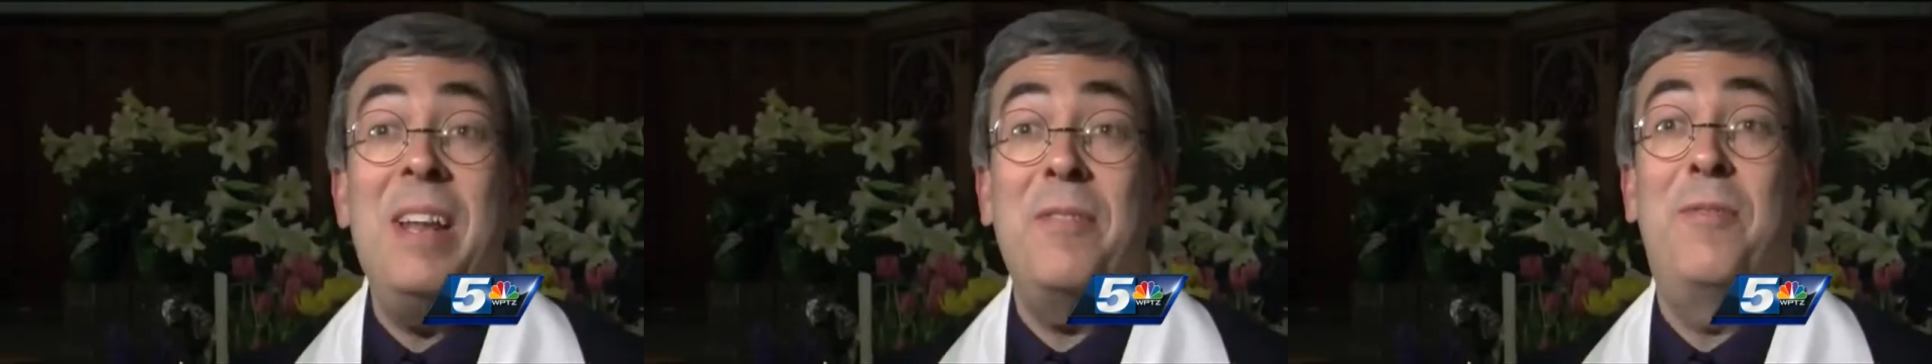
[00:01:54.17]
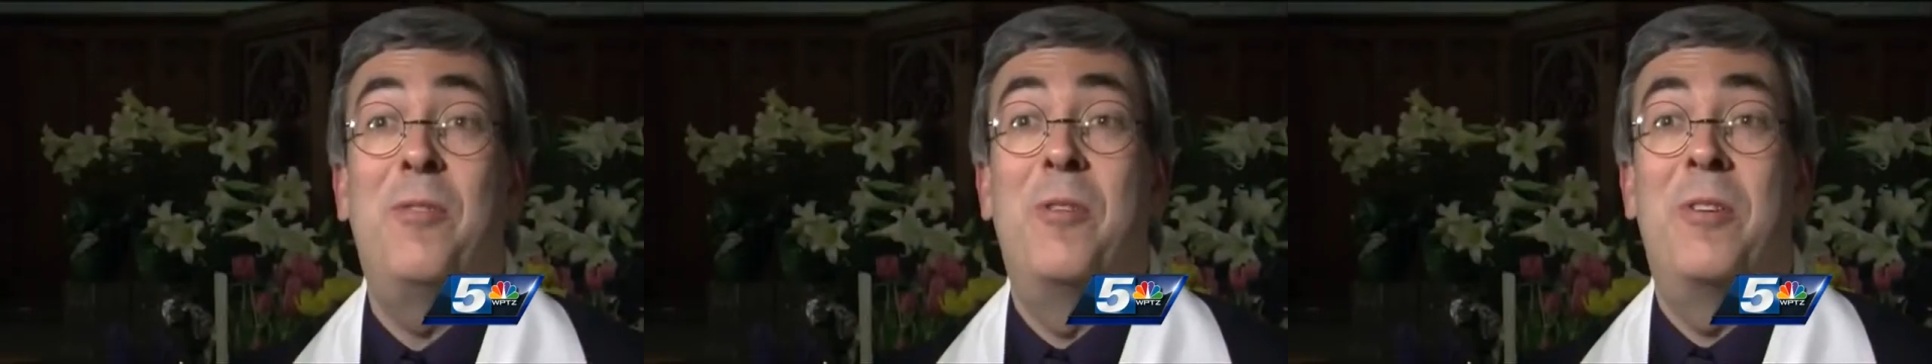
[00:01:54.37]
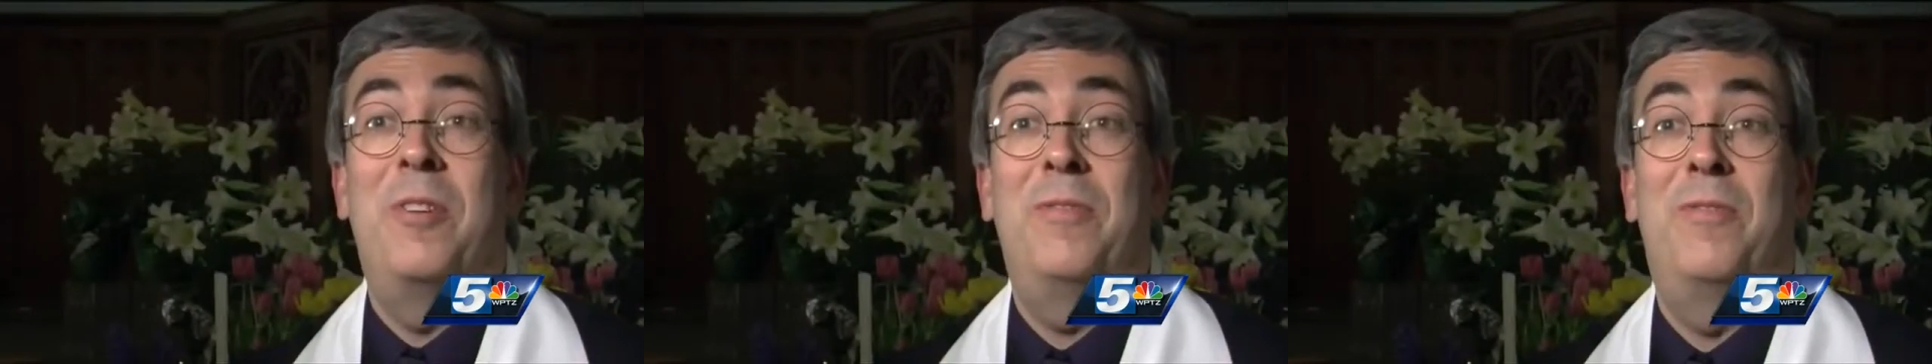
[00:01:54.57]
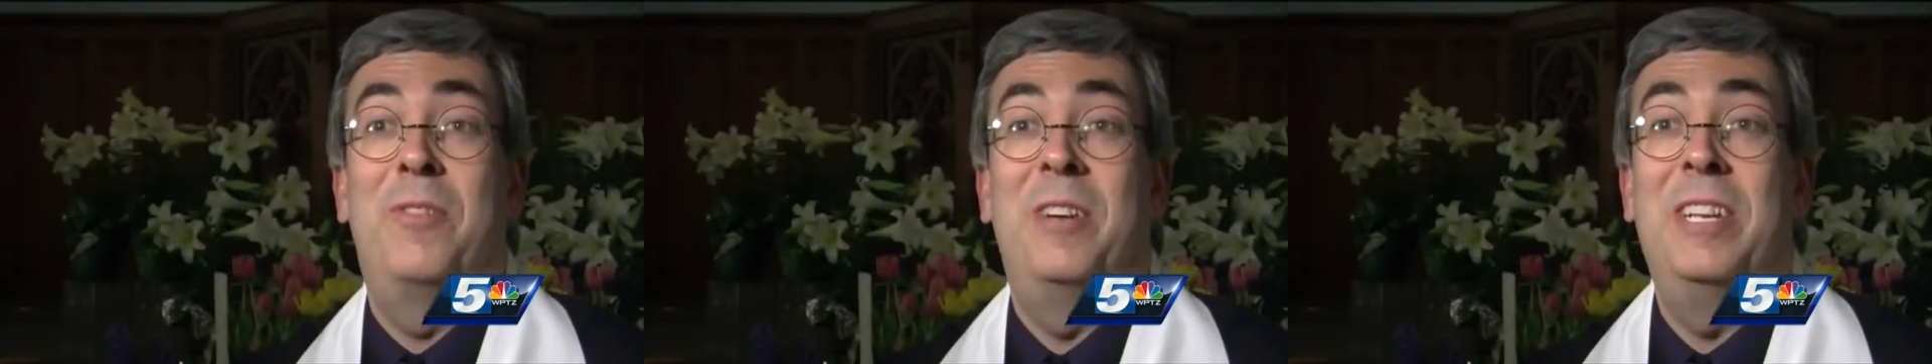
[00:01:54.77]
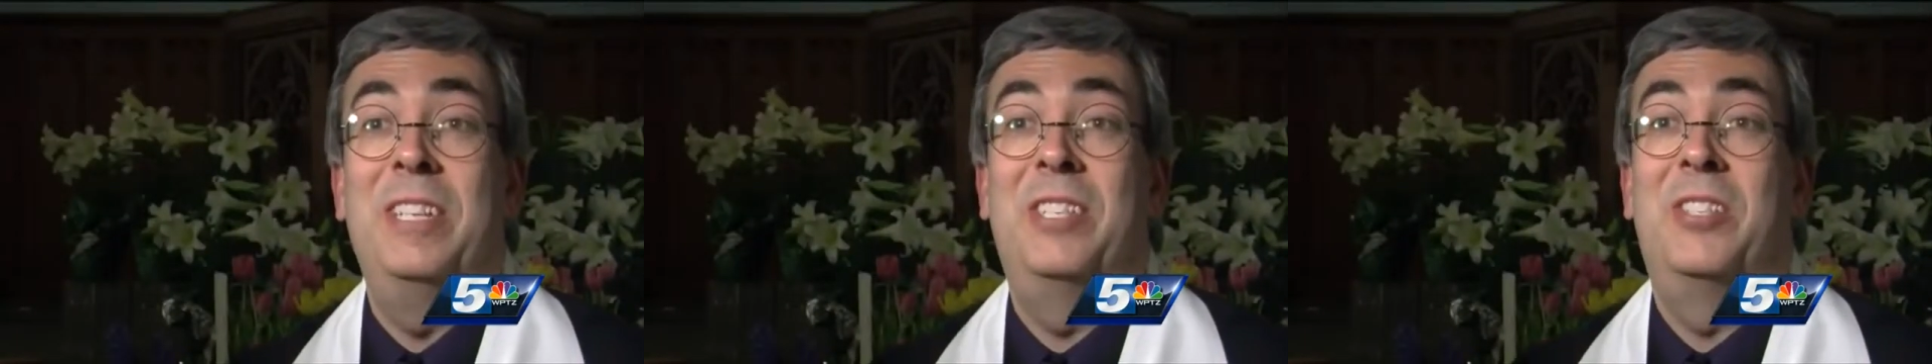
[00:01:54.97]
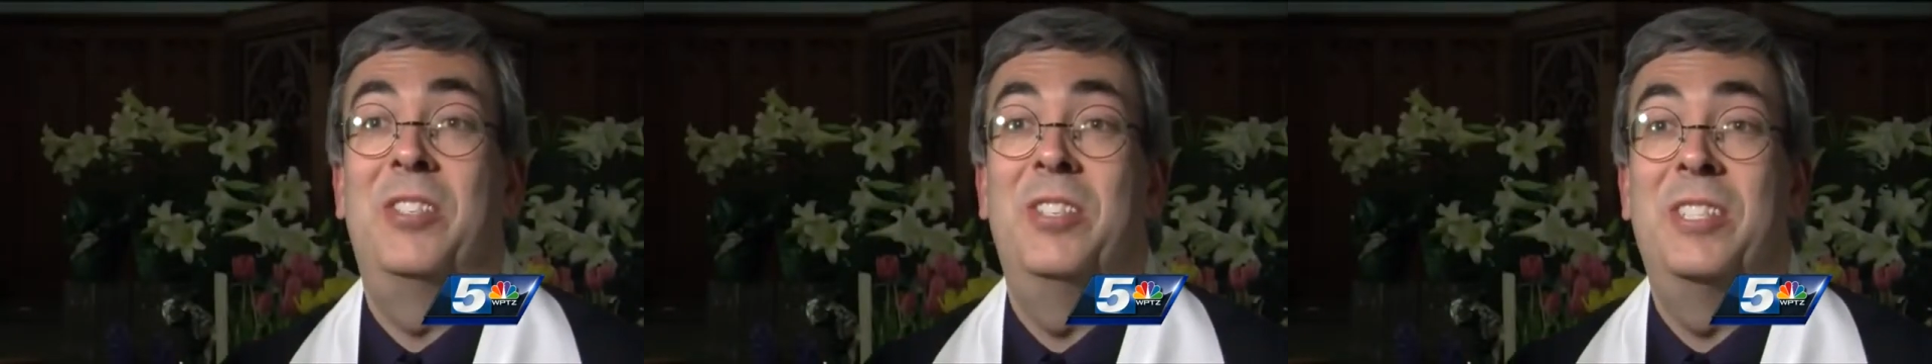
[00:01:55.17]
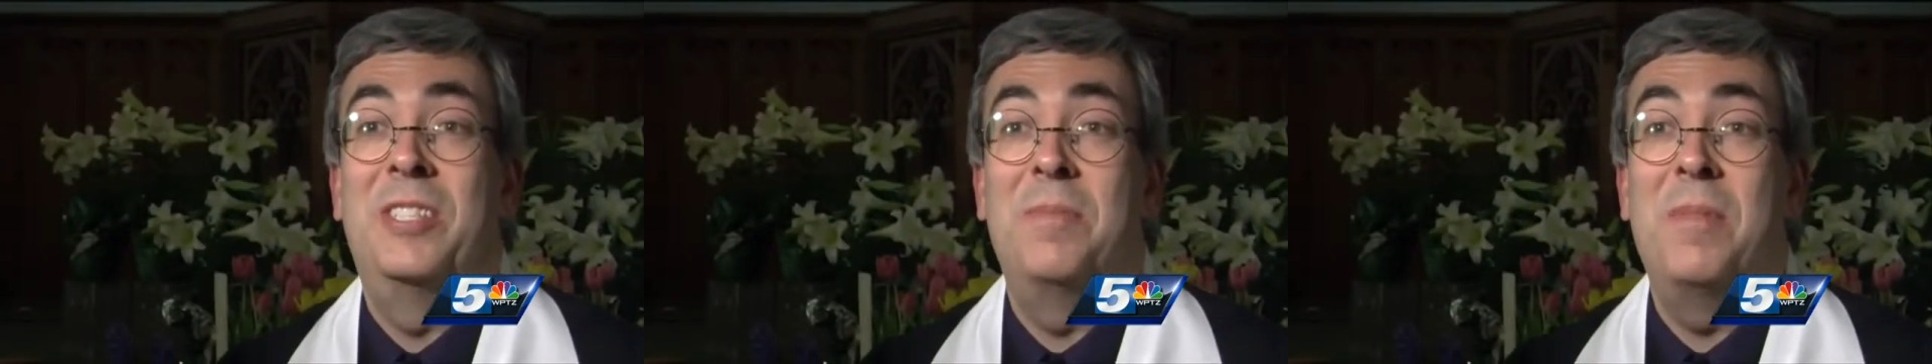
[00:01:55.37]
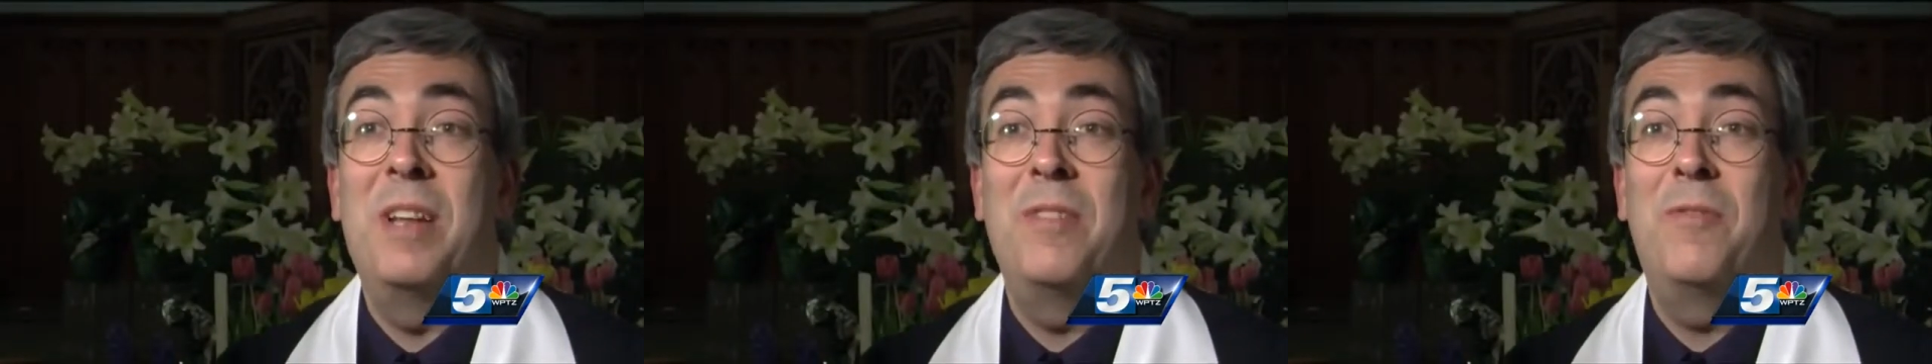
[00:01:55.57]
a metaphor for Easter.
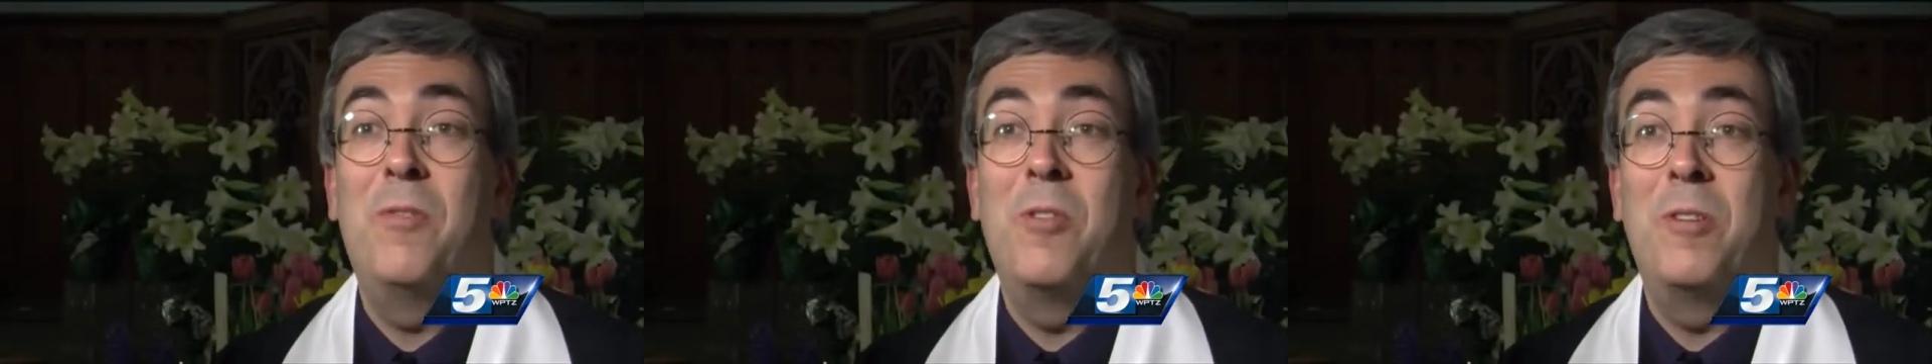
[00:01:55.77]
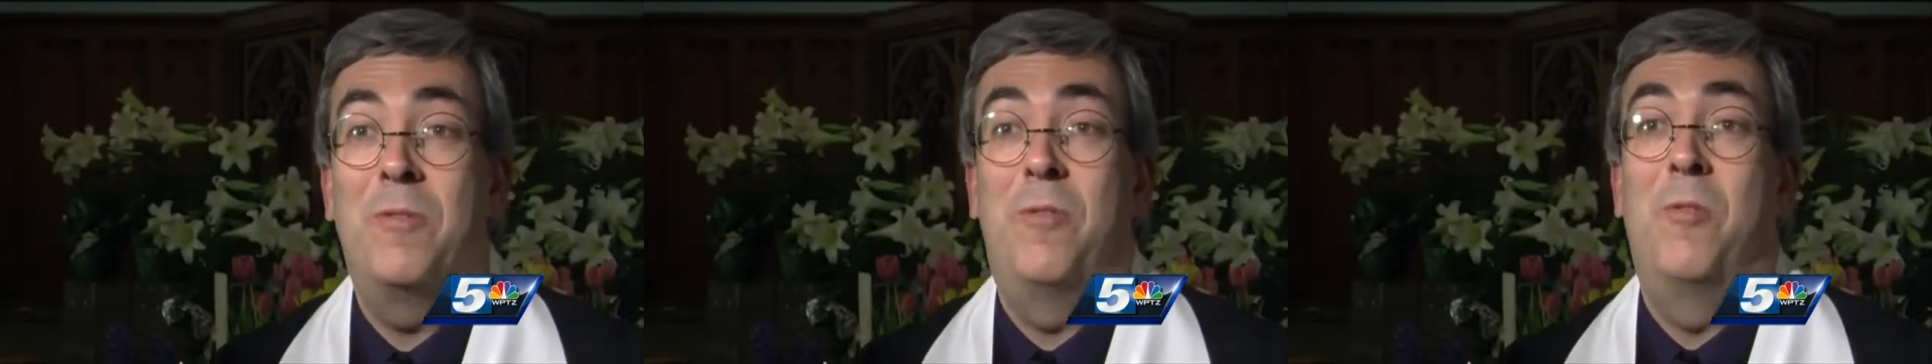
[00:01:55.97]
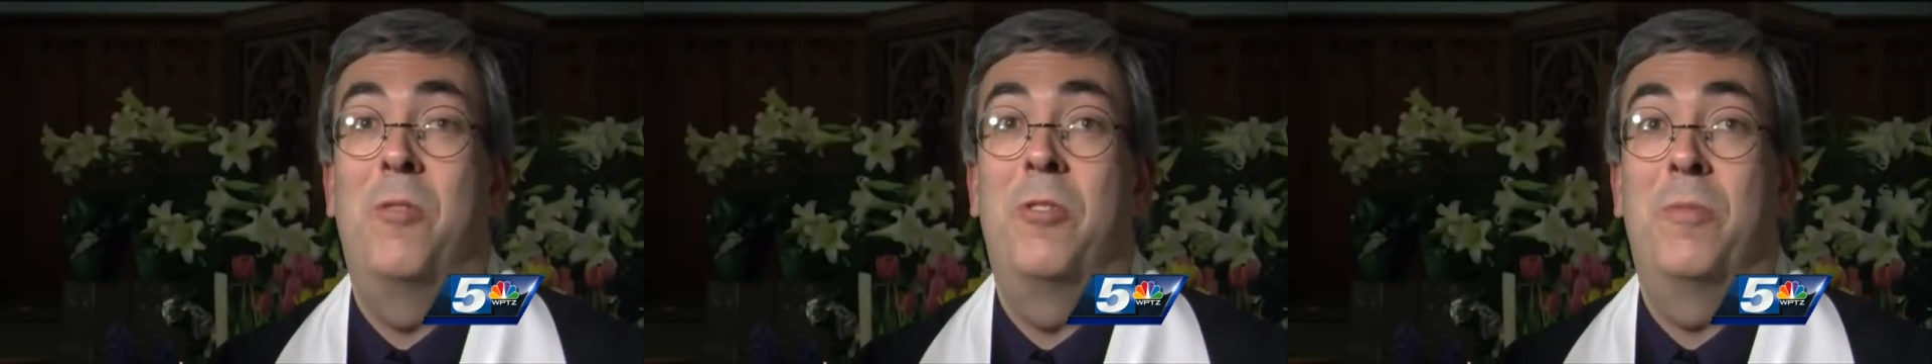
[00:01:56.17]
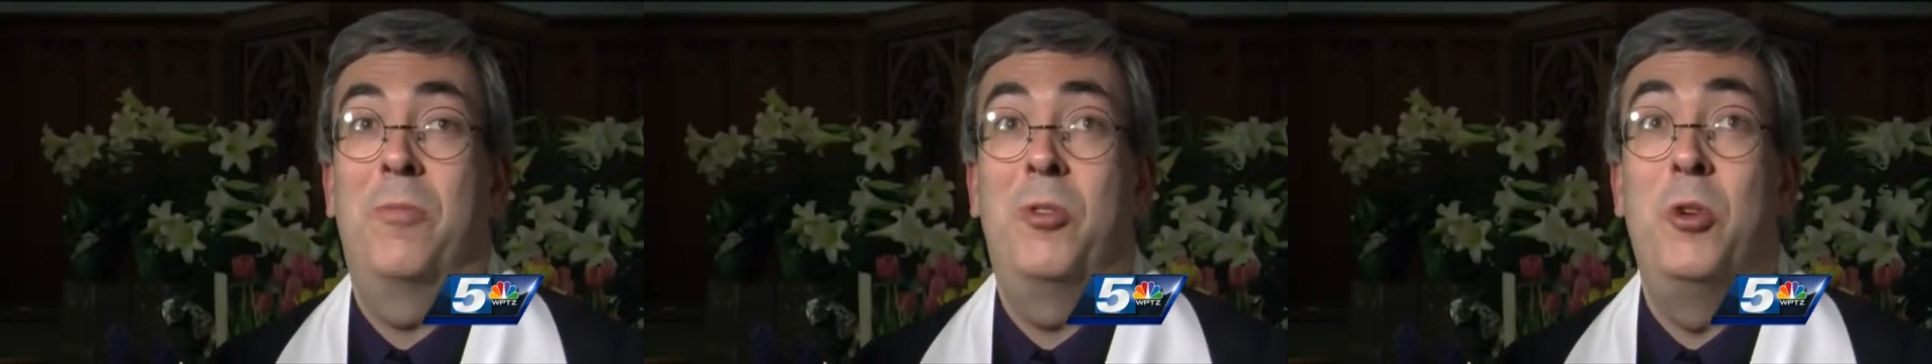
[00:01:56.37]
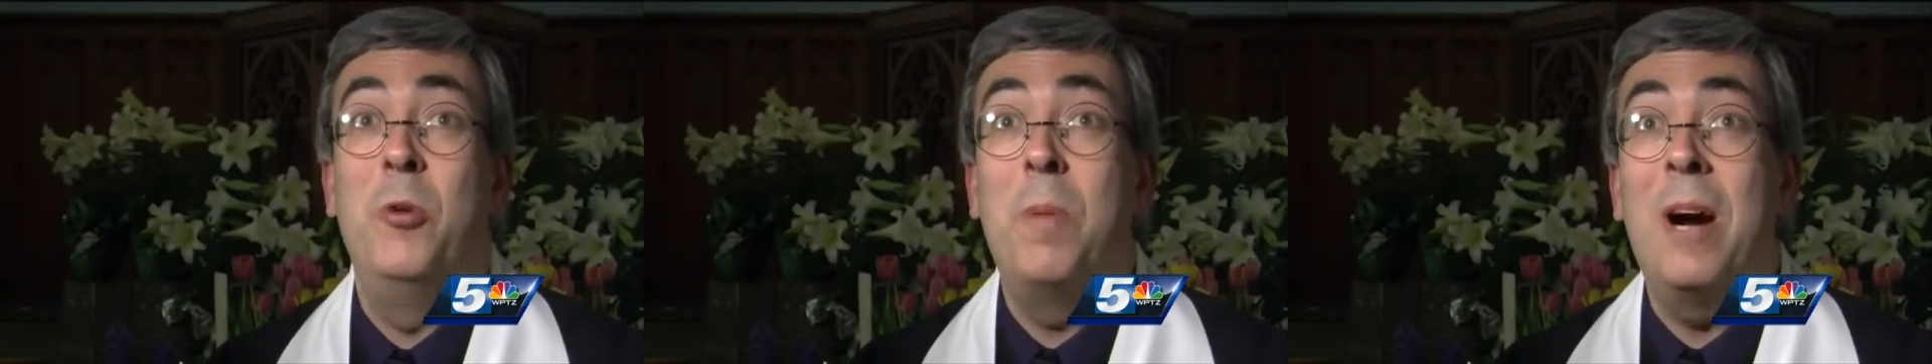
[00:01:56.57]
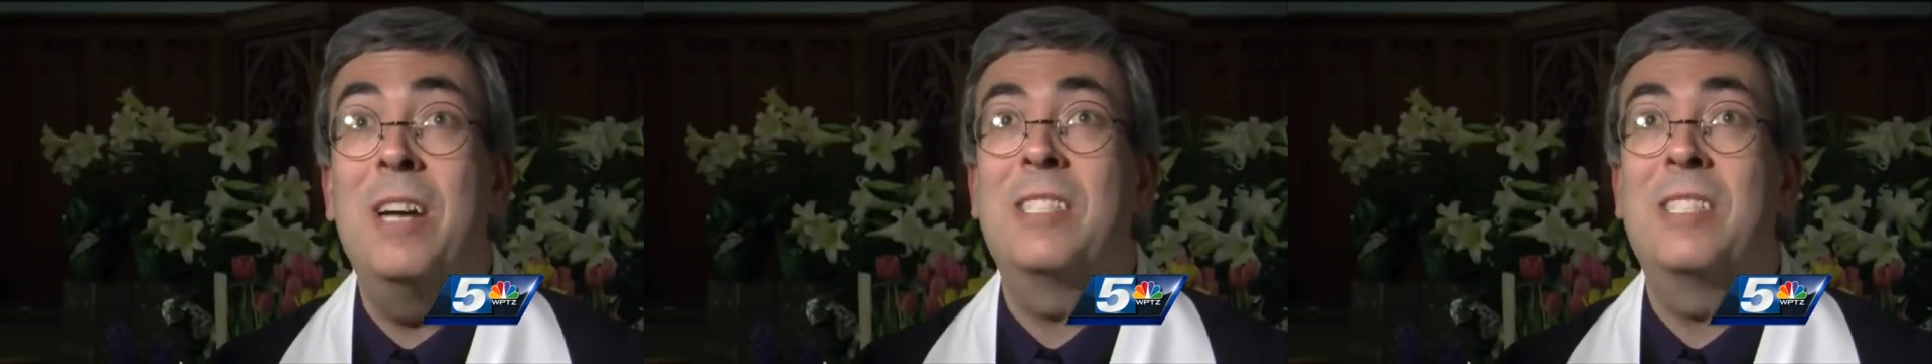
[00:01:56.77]
It's a metaphor for new